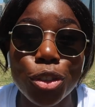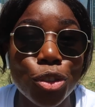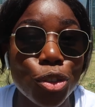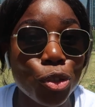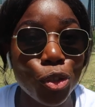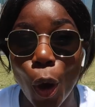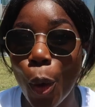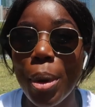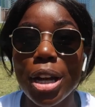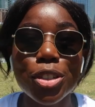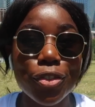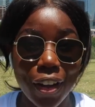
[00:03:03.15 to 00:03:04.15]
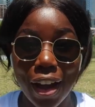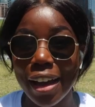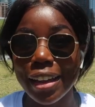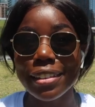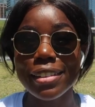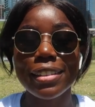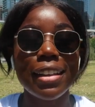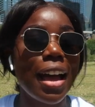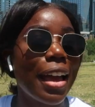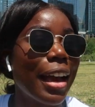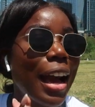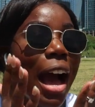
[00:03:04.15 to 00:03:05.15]
so much fun.
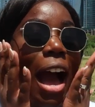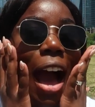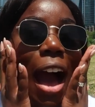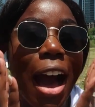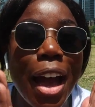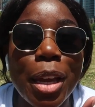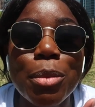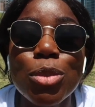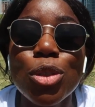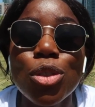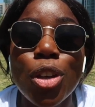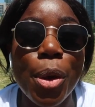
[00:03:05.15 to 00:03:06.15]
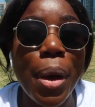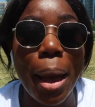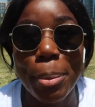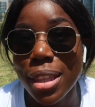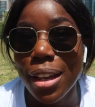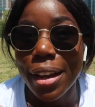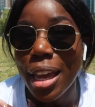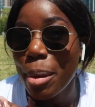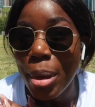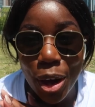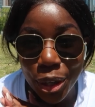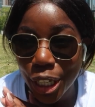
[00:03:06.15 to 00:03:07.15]
Like, I am so happy that I
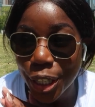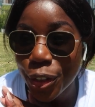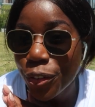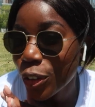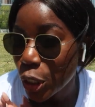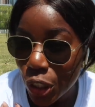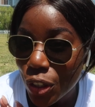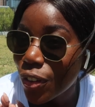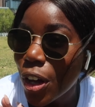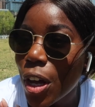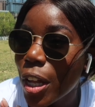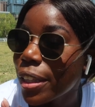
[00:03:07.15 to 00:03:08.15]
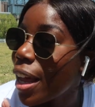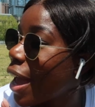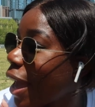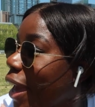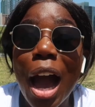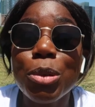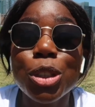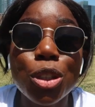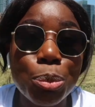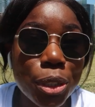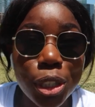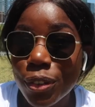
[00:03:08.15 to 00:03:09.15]
came out here, first of all. Like, I was
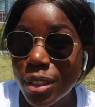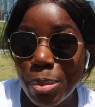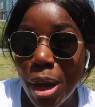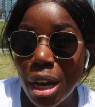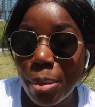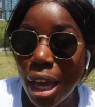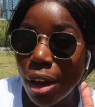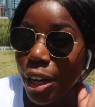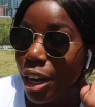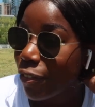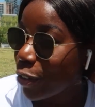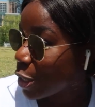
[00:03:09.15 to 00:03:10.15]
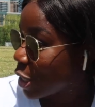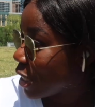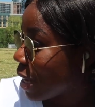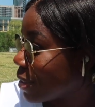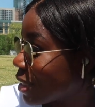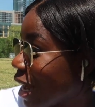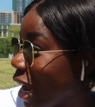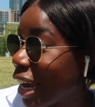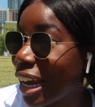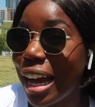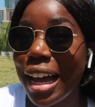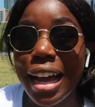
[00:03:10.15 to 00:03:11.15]
super nervous about coming out here at first because I was like,